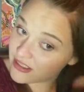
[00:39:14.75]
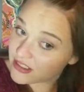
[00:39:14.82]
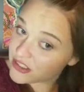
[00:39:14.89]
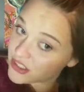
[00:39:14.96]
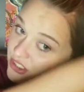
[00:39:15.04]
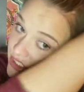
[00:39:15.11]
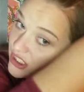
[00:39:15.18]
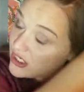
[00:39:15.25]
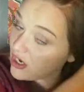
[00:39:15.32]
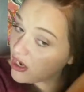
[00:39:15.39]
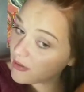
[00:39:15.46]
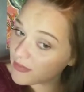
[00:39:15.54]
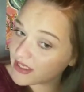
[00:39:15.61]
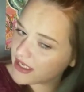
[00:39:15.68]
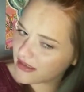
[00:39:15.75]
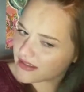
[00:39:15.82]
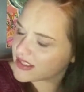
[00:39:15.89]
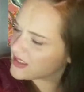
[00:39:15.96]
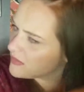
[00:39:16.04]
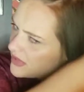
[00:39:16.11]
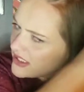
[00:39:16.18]
She calmed me down
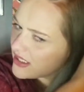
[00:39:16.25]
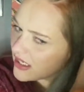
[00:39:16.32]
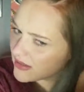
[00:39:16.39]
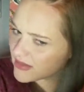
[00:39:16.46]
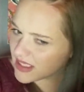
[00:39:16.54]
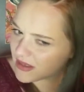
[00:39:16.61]
so many times.